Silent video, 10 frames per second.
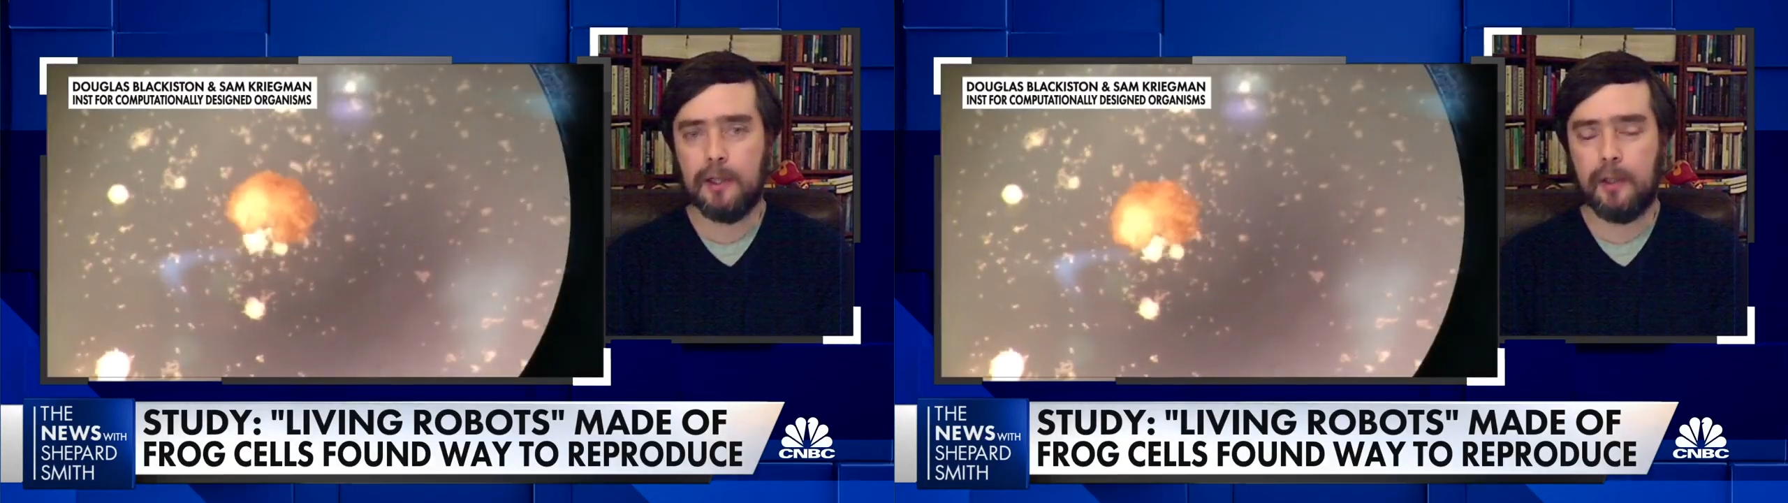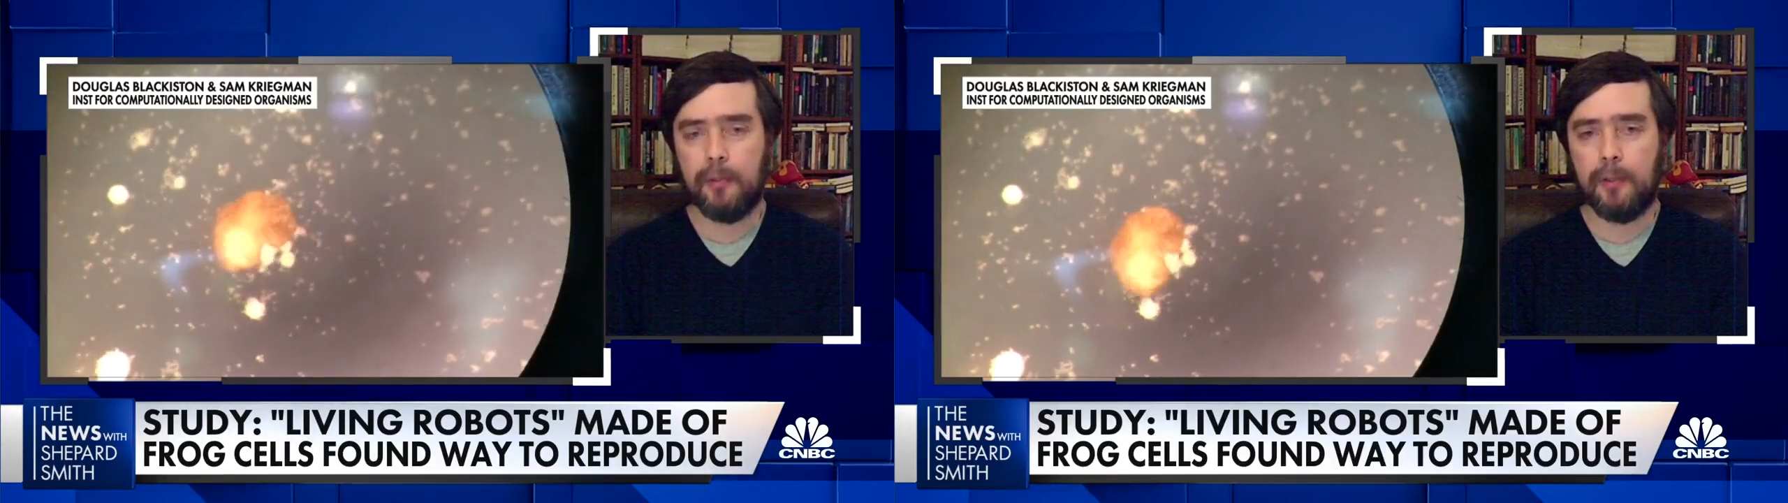
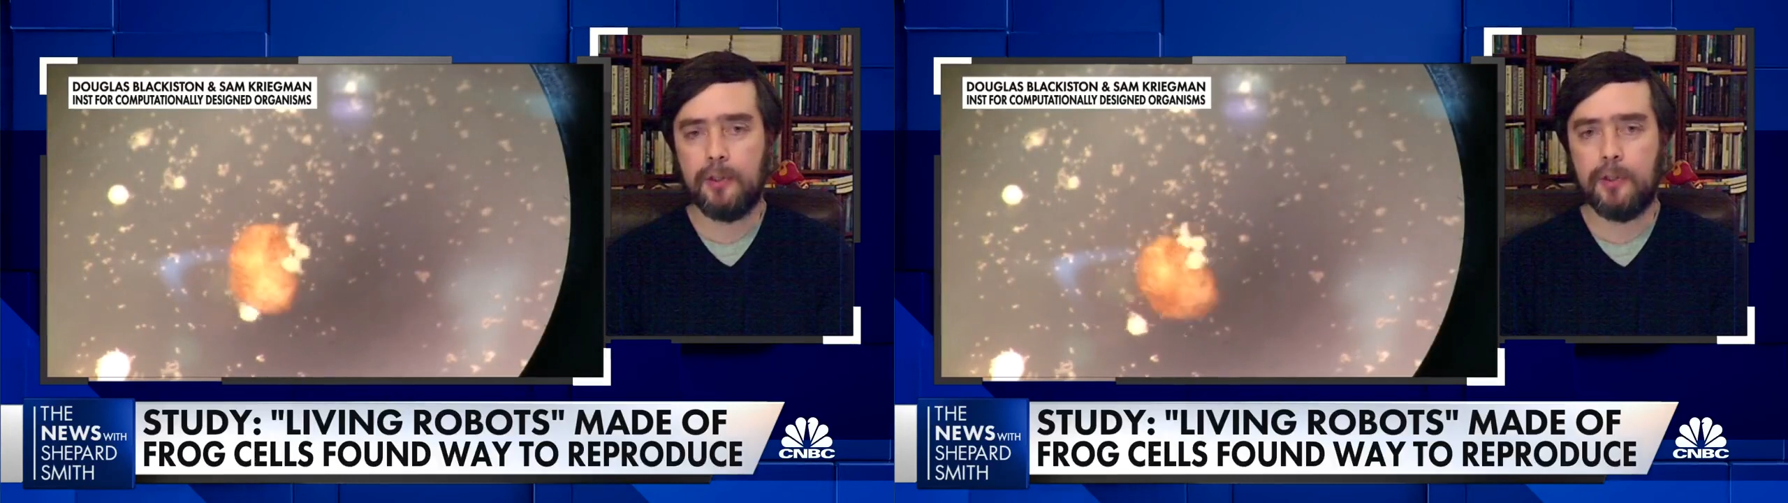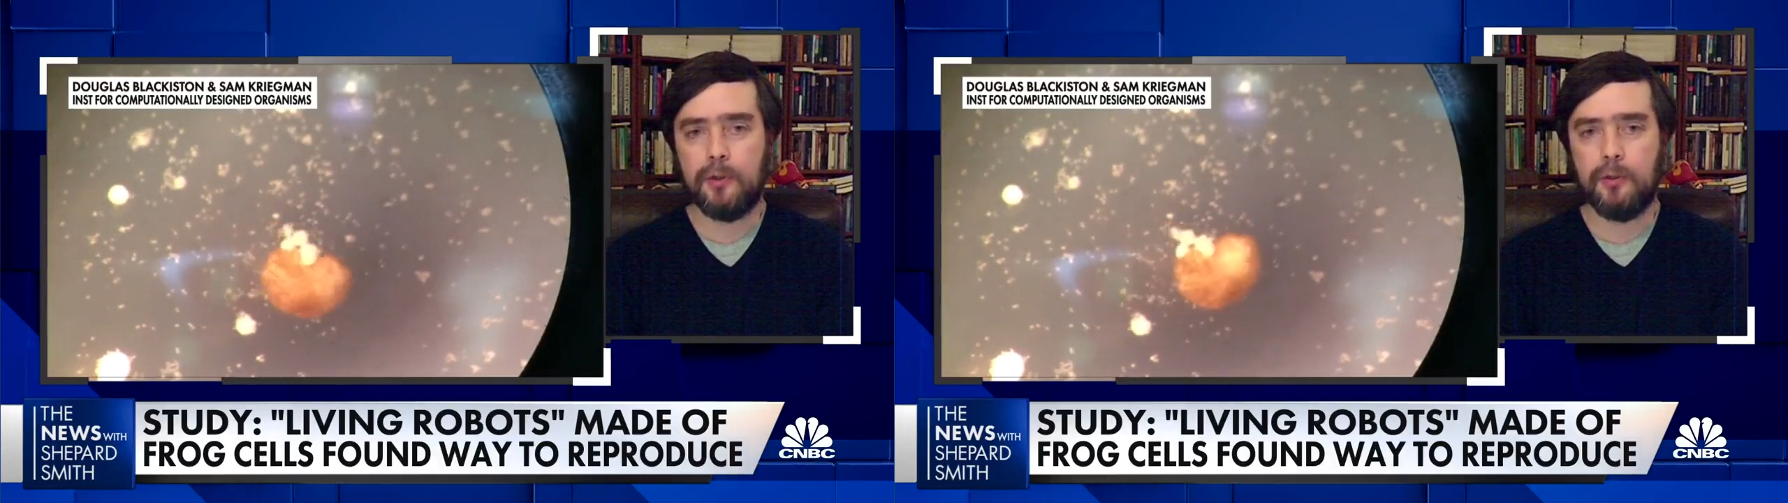helping
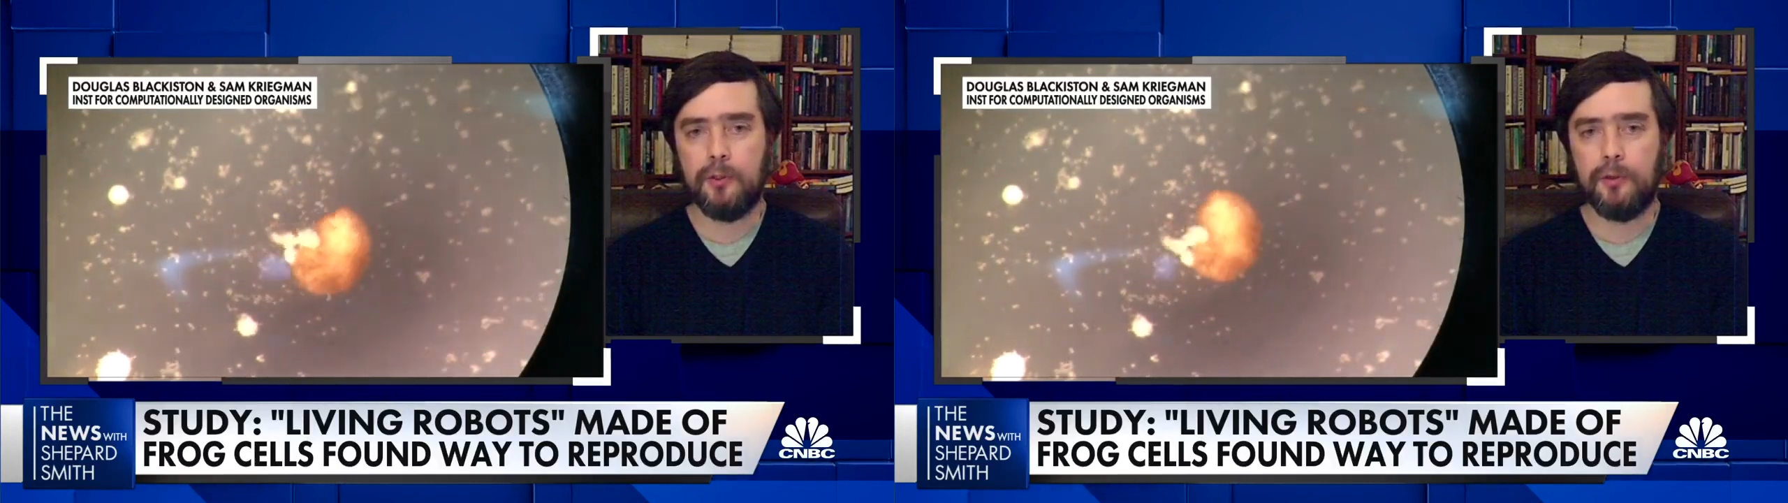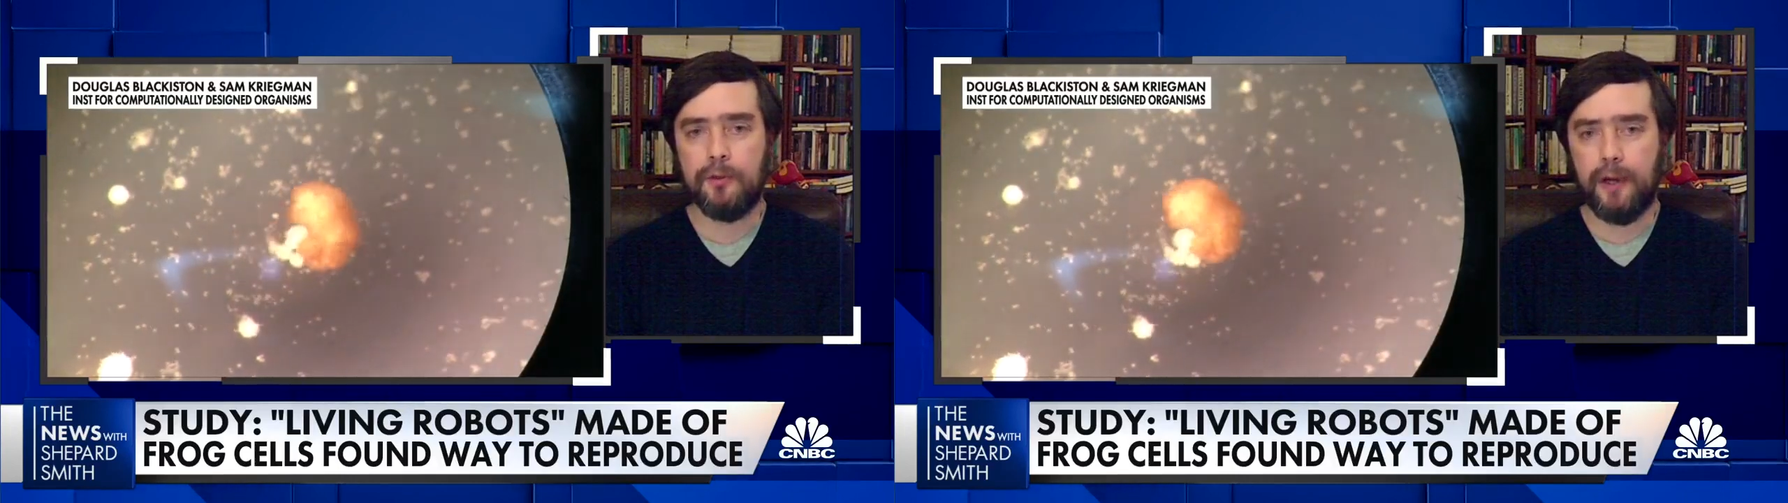us to
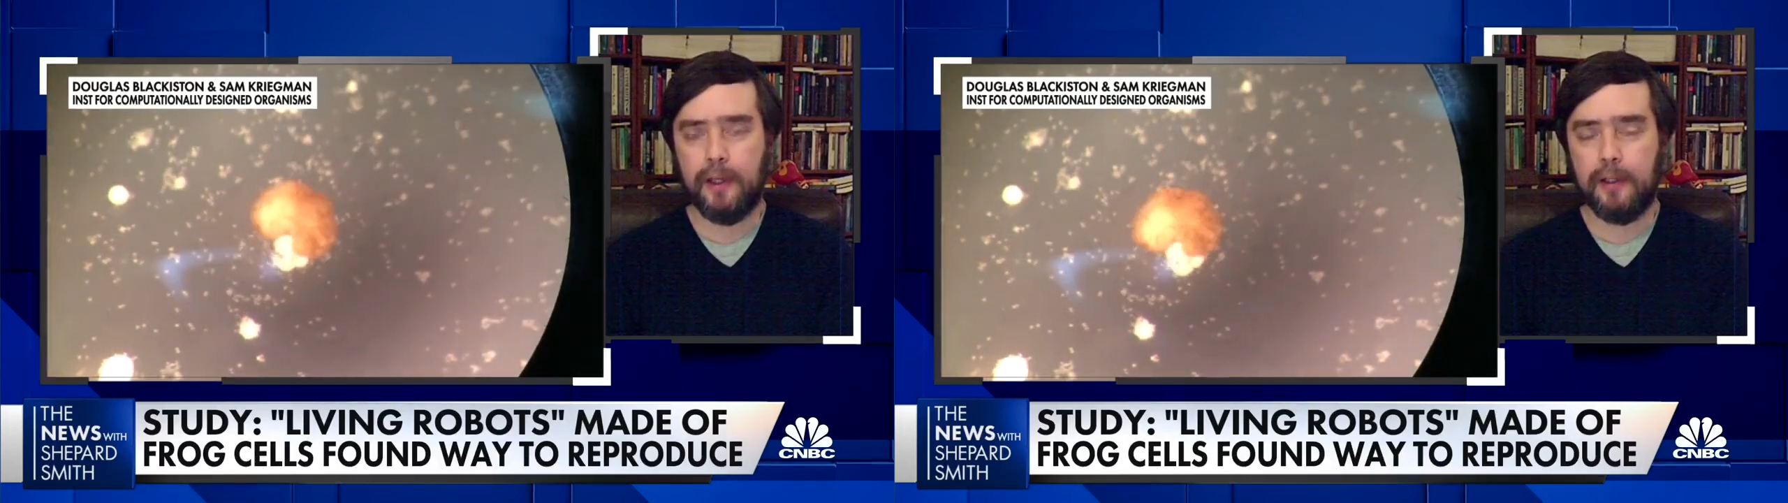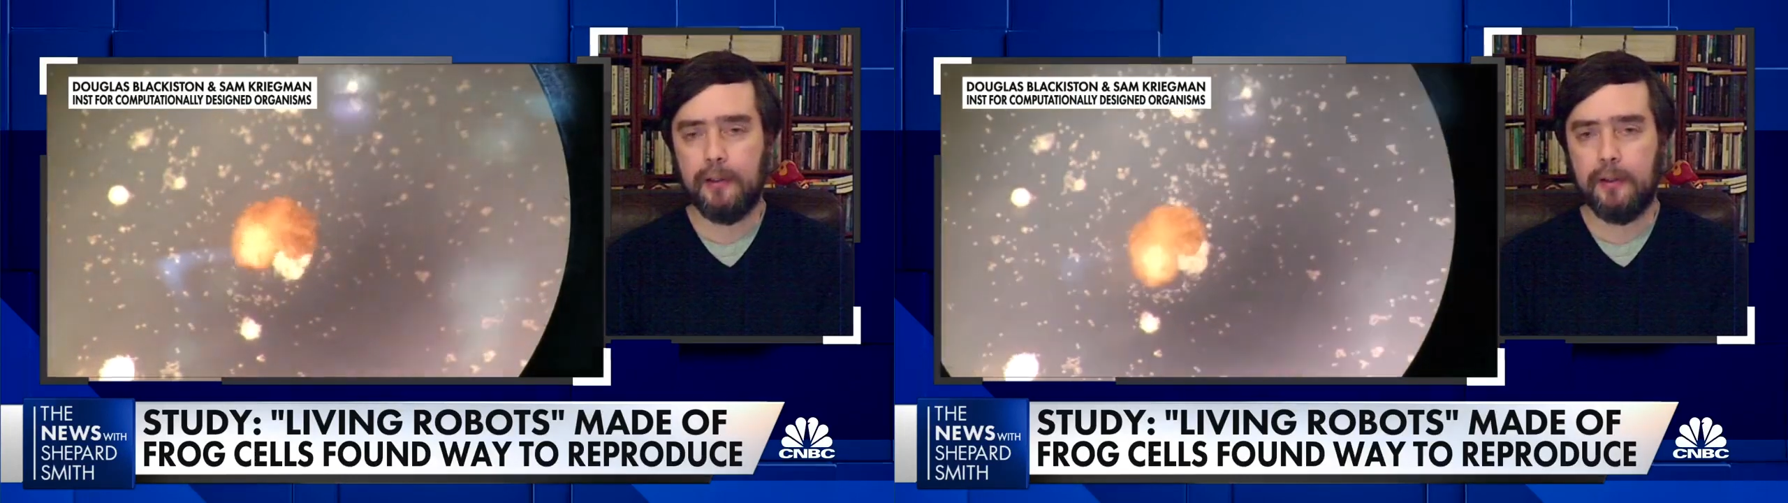
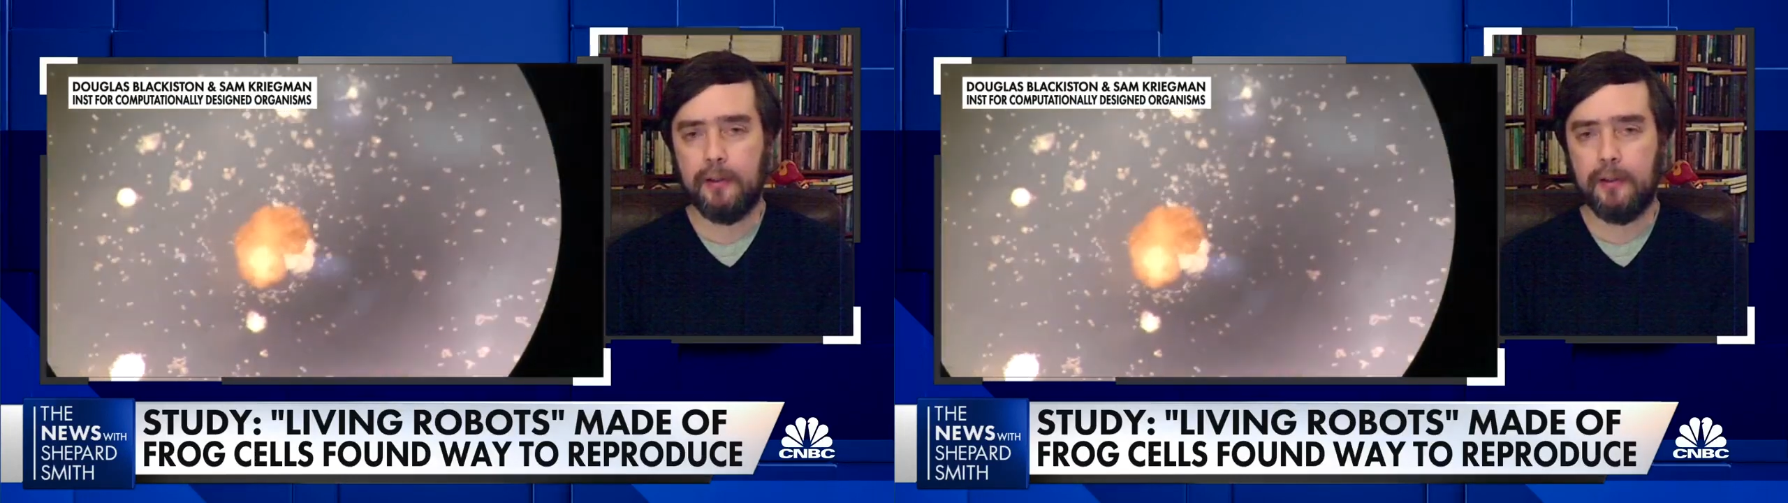define